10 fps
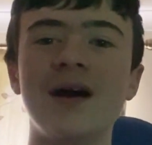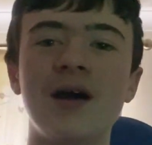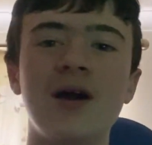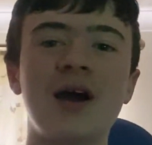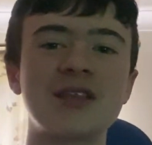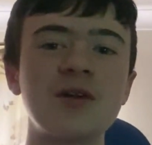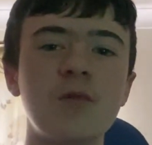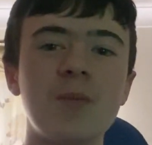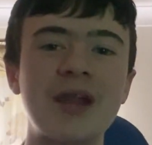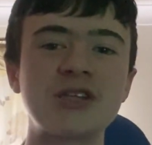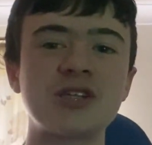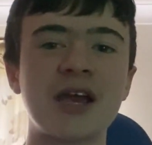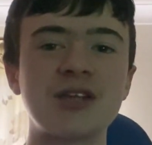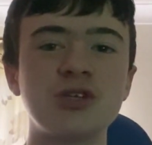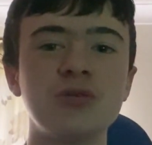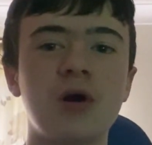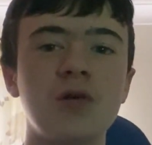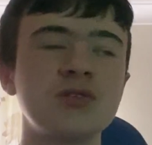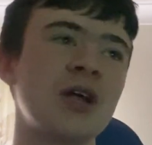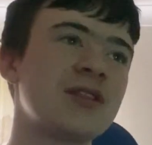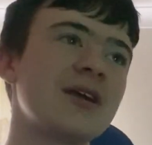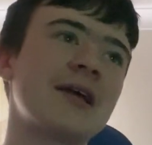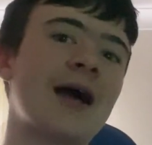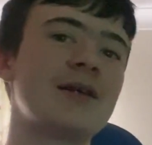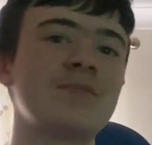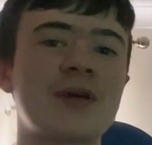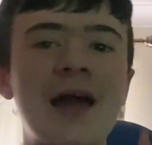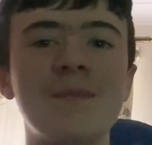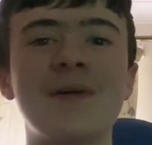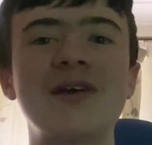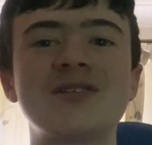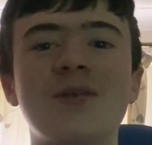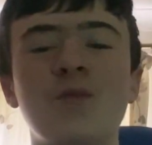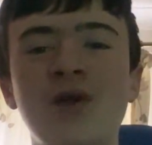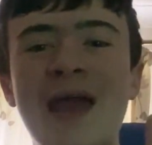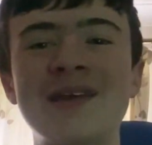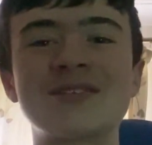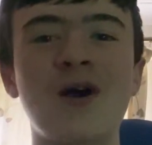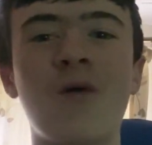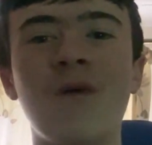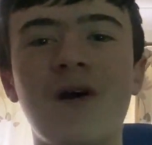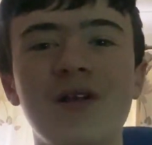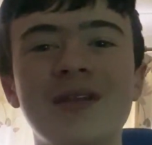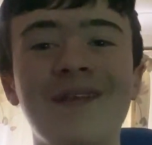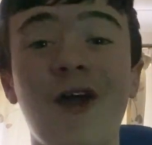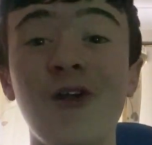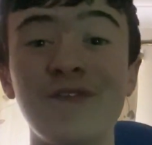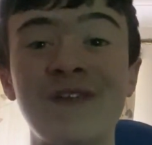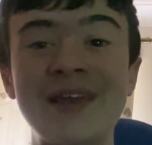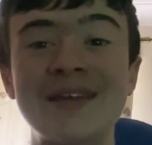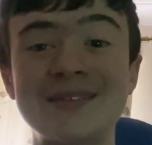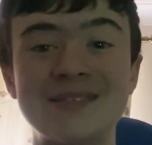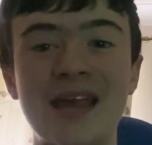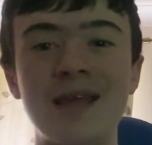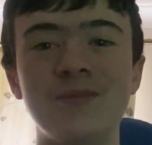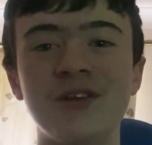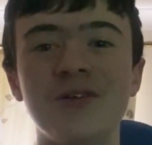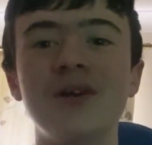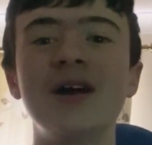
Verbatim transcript: Uh, I think we'll manage to get two goals. I think Callum, Callum Patterson will get his goal on, hopefully, his debut,